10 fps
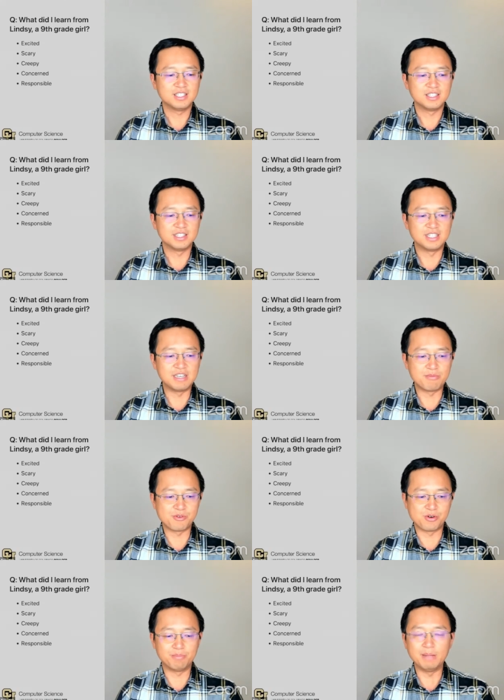
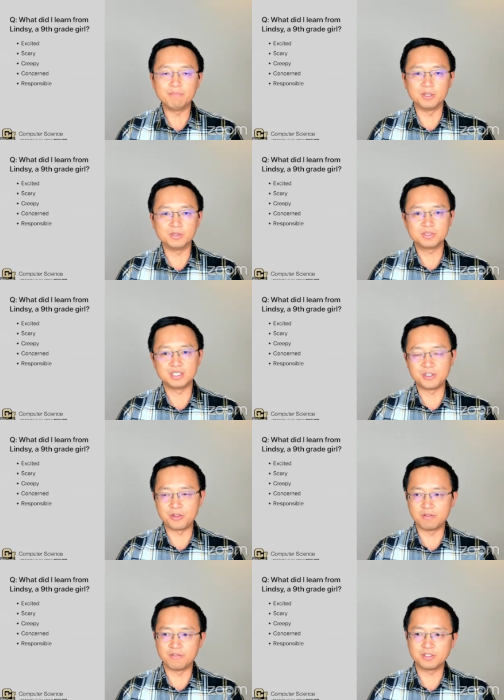liberal bubble in the
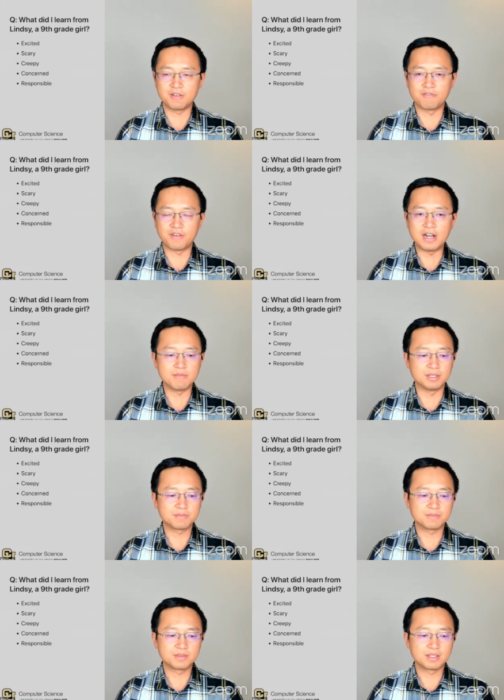university environment.